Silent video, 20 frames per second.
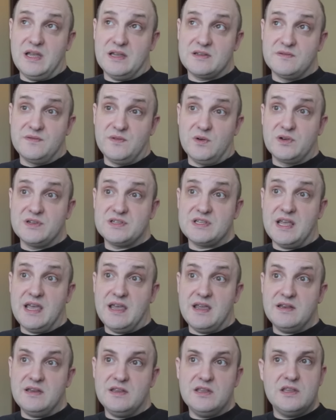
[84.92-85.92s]
As of August
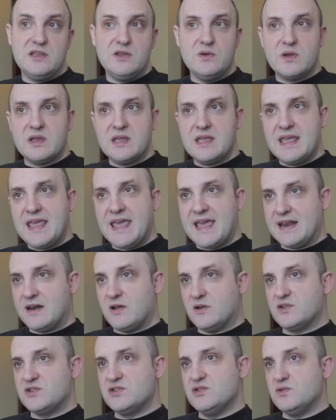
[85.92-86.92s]
8, you
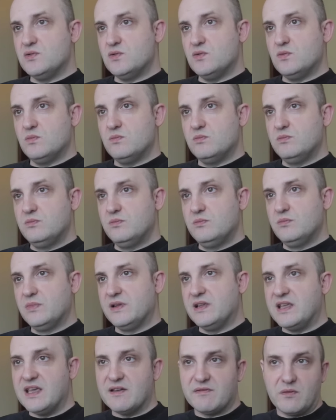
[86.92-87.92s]
cannot do
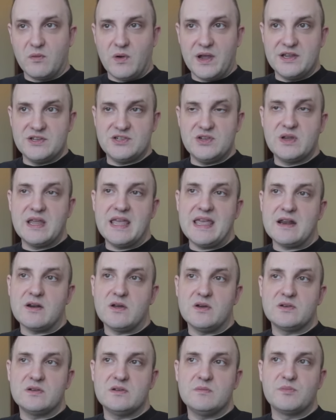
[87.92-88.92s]
giveaways. You
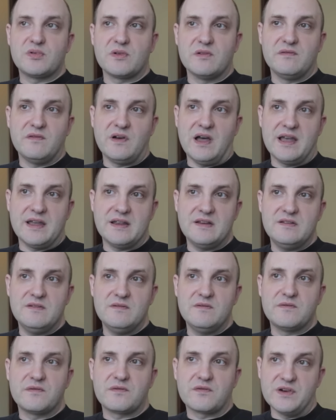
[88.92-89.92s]
cannot provide
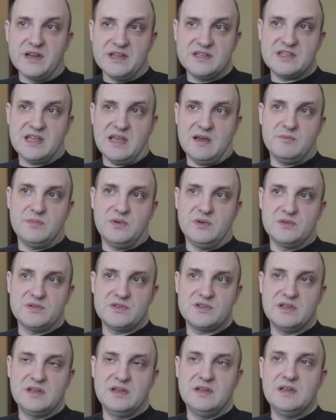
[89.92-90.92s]
free samples.